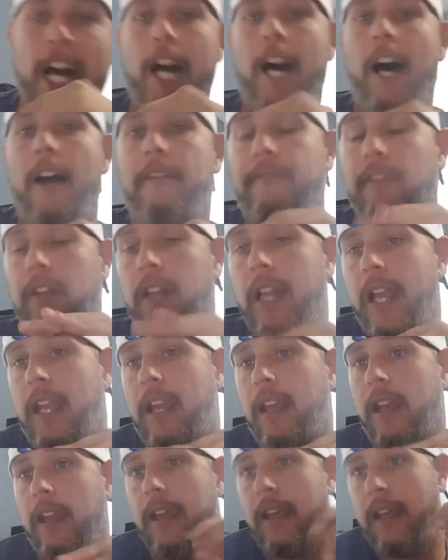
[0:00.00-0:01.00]
I feel
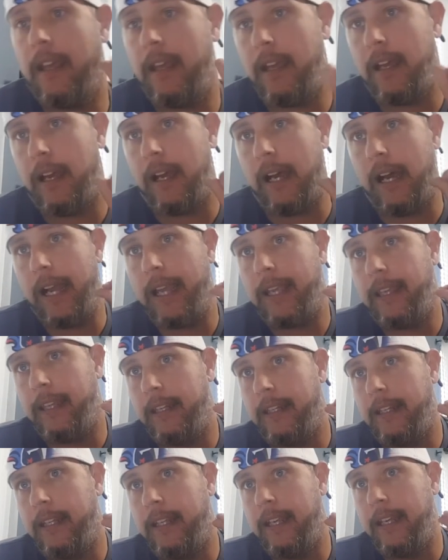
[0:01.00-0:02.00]
like I
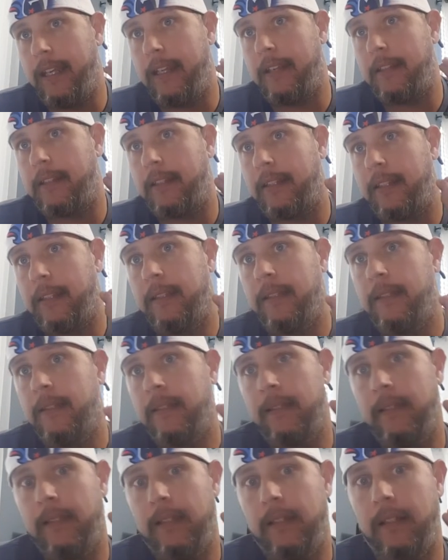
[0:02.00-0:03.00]
can get
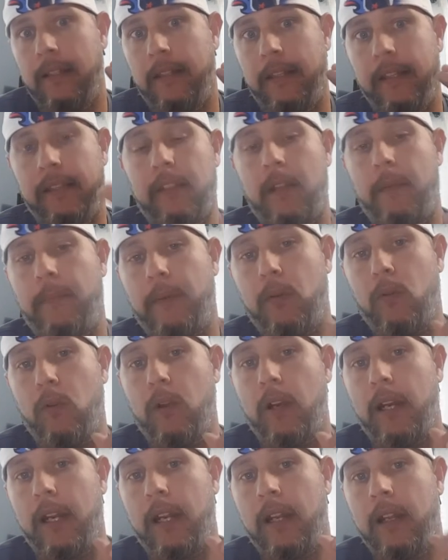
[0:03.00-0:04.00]
this up and
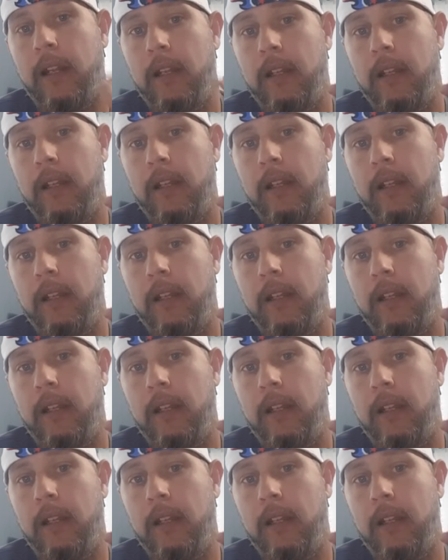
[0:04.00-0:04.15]
running,